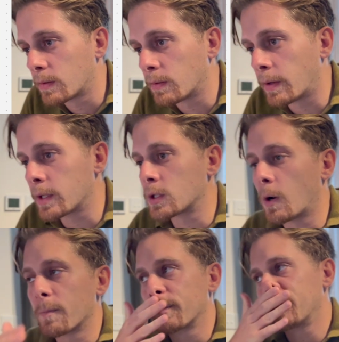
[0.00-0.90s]
Right?
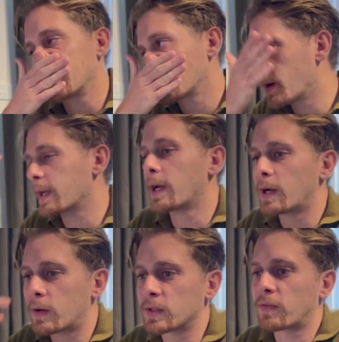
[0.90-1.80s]
So just working
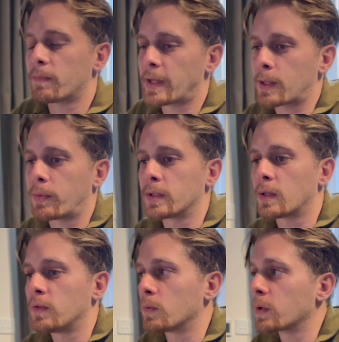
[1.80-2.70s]
around it from that point of
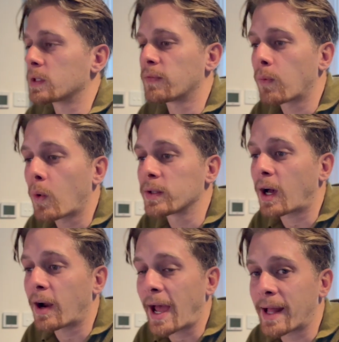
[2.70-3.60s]
view, because if we want
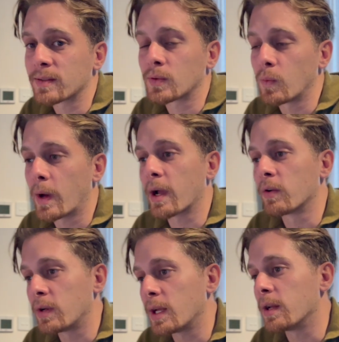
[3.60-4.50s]
our ads to work
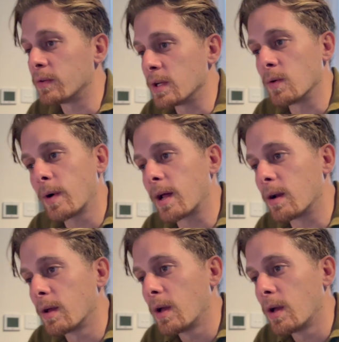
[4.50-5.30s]
really, really well,